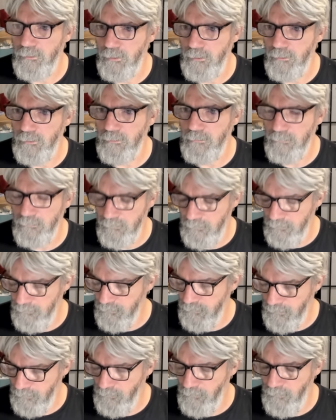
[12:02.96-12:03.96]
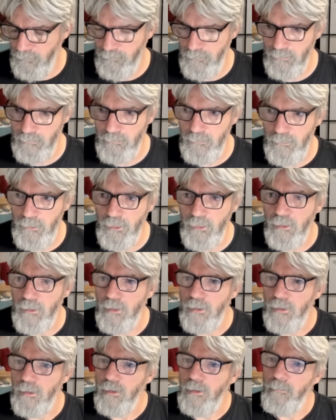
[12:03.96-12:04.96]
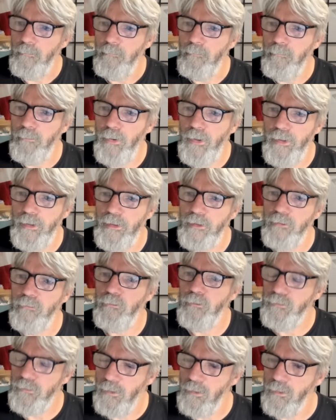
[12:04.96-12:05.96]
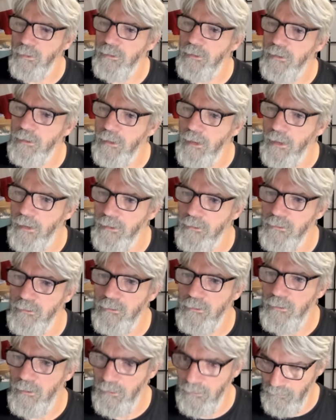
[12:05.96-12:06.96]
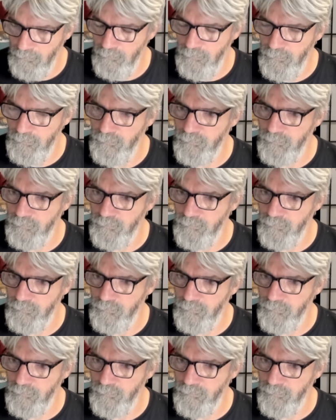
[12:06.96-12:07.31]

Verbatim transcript: uh, some of them, but it was all in Latin and it was